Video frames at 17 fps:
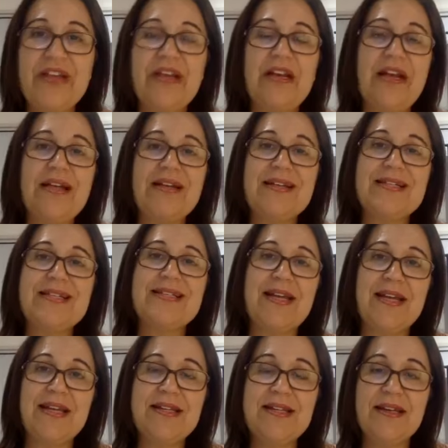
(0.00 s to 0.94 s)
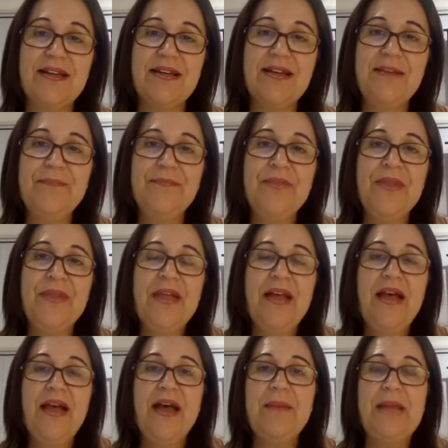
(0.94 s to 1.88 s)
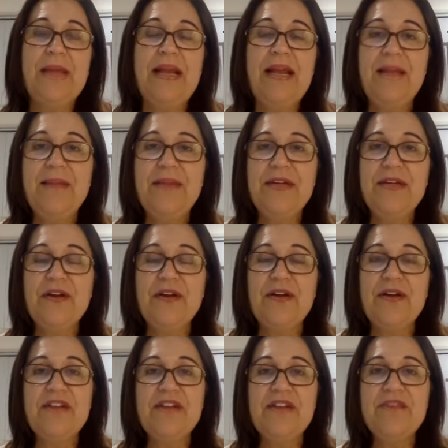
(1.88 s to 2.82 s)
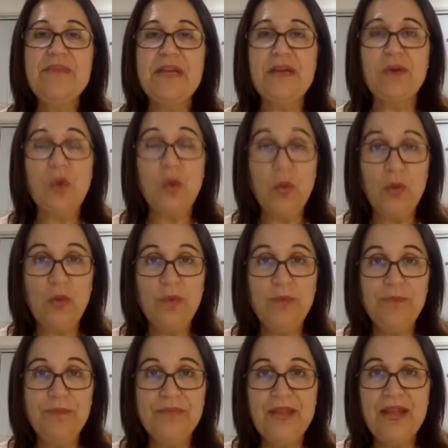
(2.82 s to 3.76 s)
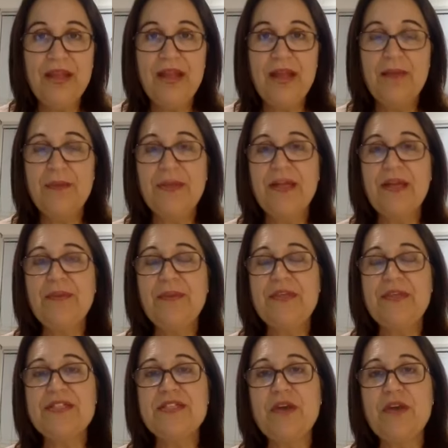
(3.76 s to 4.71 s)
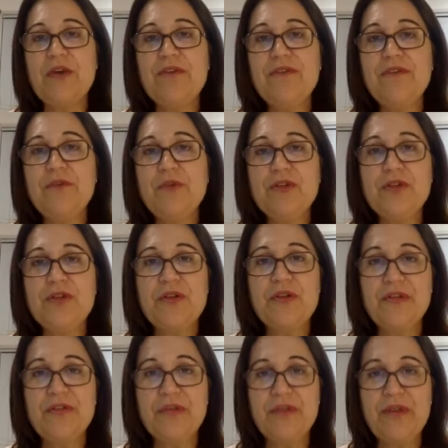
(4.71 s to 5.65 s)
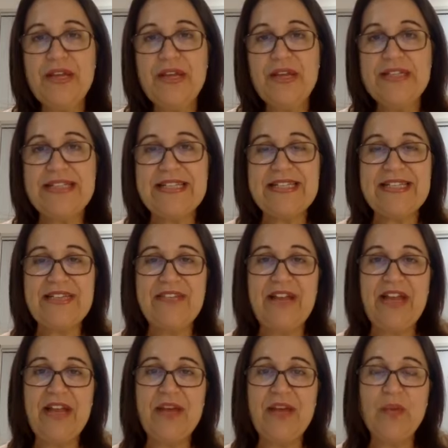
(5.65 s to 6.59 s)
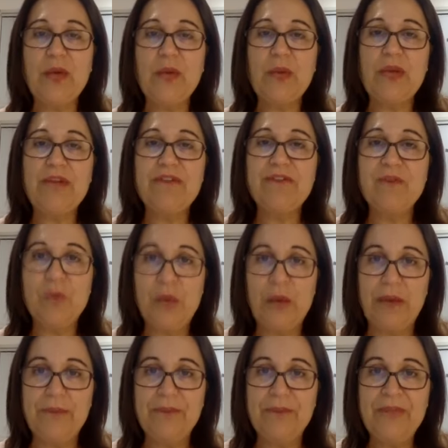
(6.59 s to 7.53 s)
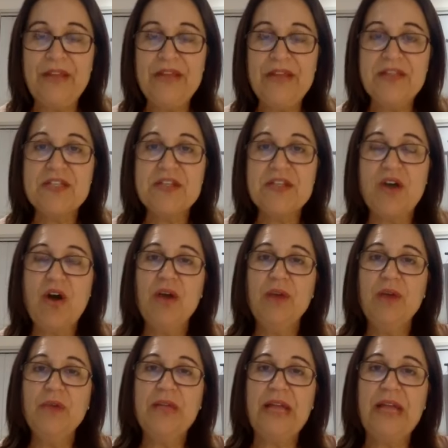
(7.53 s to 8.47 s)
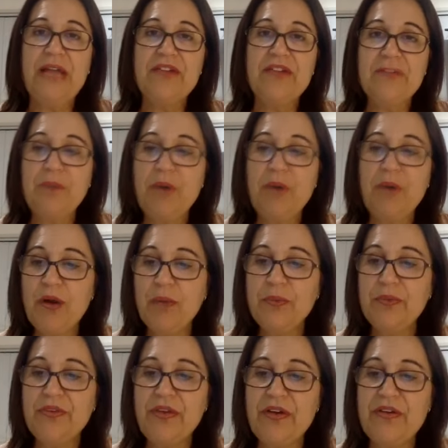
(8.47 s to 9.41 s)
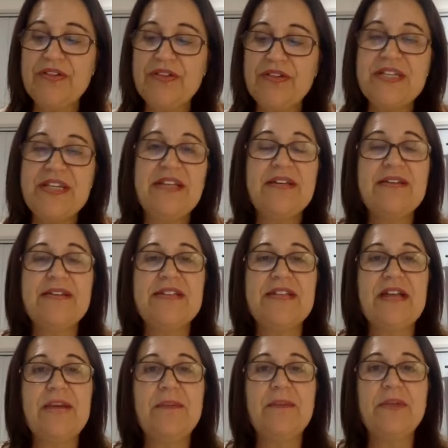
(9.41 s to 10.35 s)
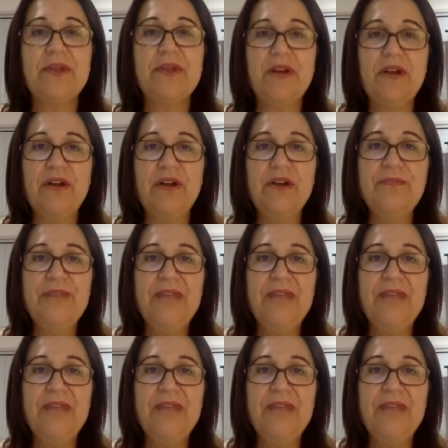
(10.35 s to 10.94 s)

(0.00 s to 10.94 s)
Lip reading: an understanding, let me know, give me a call. And my number is 0423 678 114. So I will actually pop all those in down below.